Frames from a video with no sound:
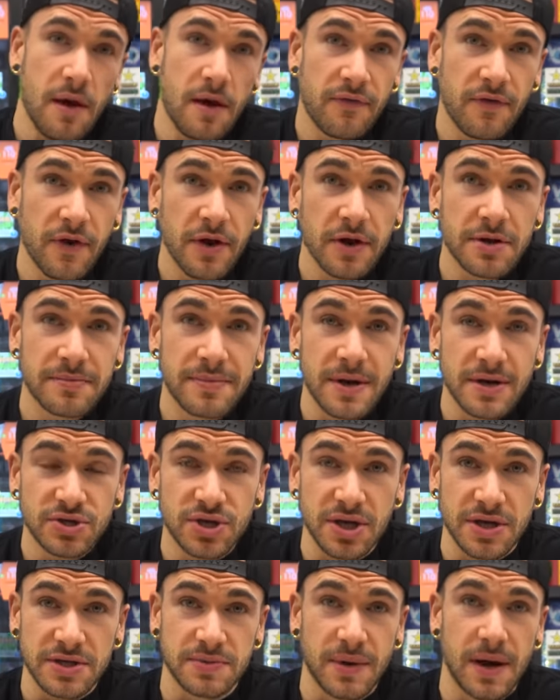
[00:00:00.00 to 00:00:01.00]
Very good
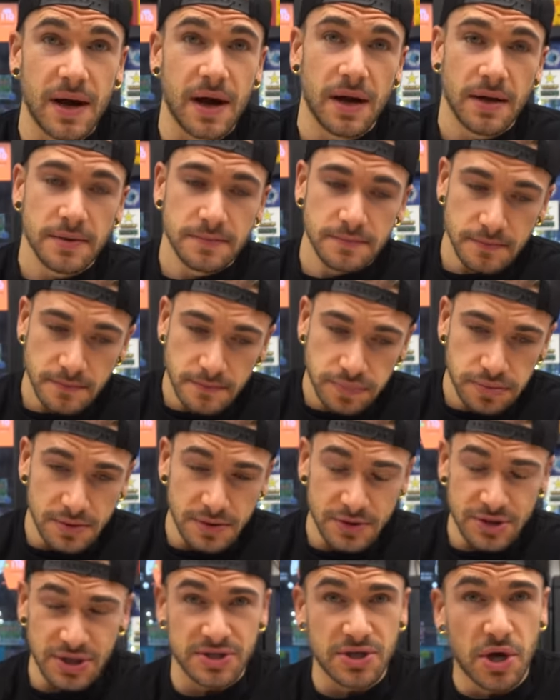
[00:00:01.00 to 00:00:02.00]
milkshake as well,
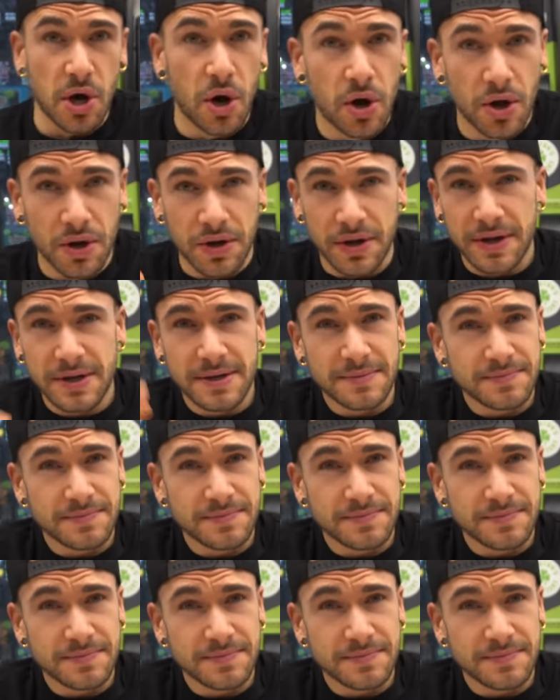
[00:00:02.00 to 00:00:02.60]
just cold.